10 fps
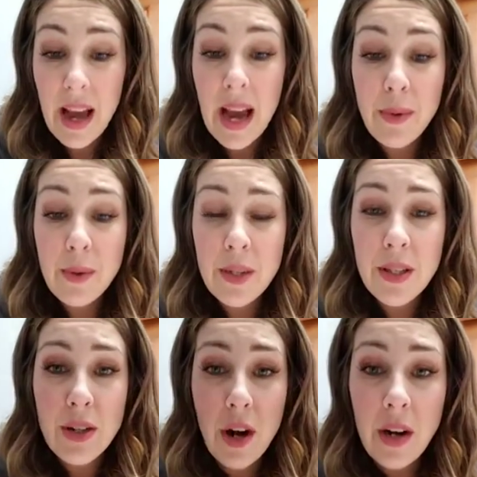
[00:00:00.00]
I will
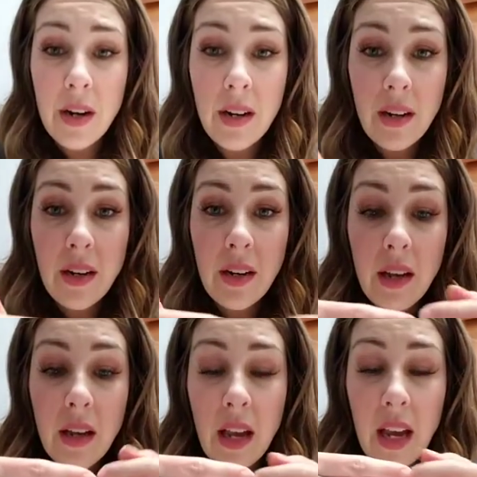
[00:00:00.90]
start
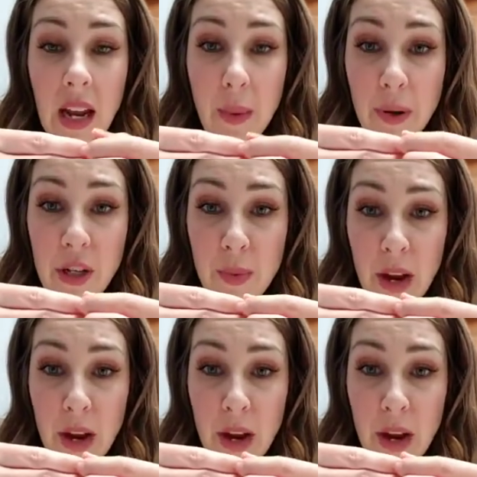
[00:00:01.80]
and I push